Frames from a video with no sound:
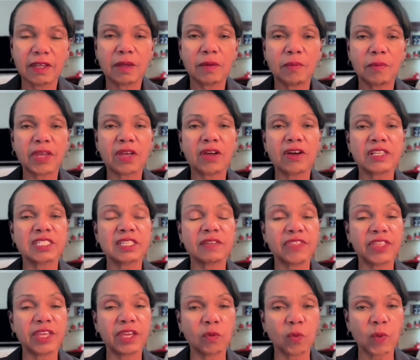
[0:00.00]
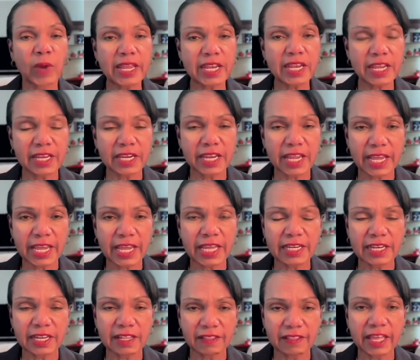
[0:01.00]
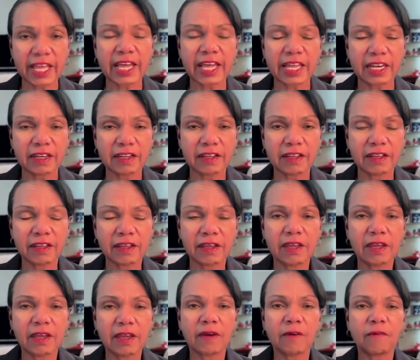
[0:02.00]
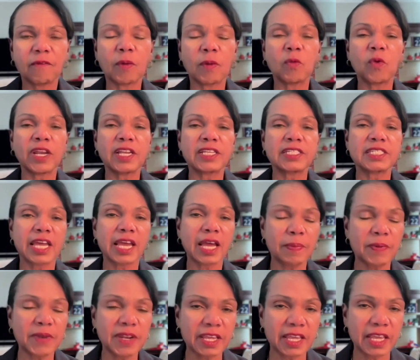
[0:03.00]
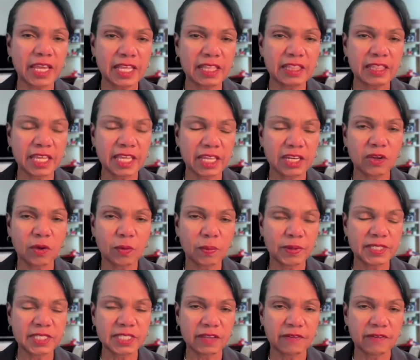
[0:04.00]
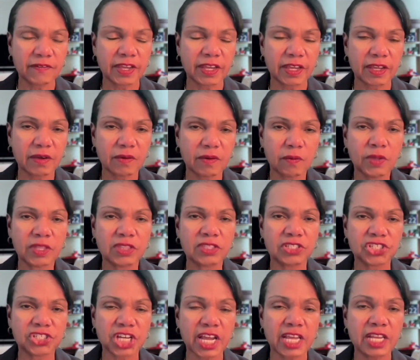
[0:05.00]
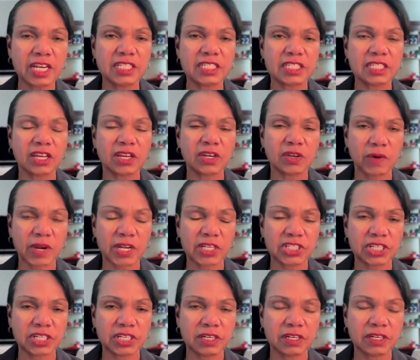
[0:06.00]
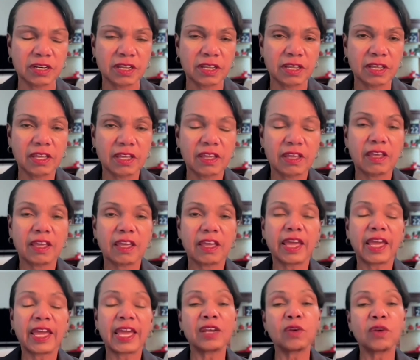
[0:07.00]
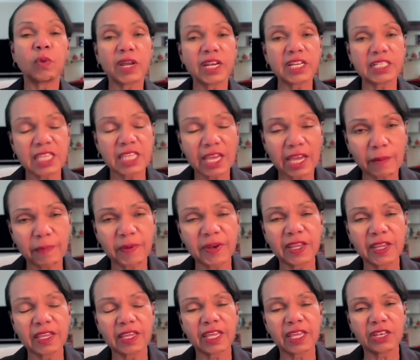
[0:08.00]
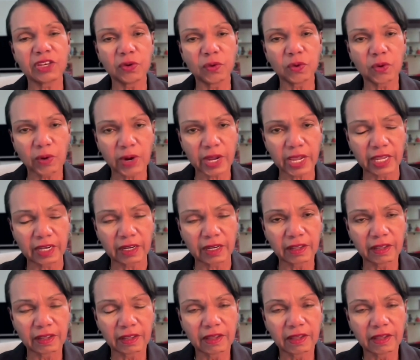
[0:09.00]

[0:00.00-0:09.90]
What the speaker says: because of the Iranian hand in that from what is happening in the Indo-Pacific with China's aggression and what is happening in Ukraine.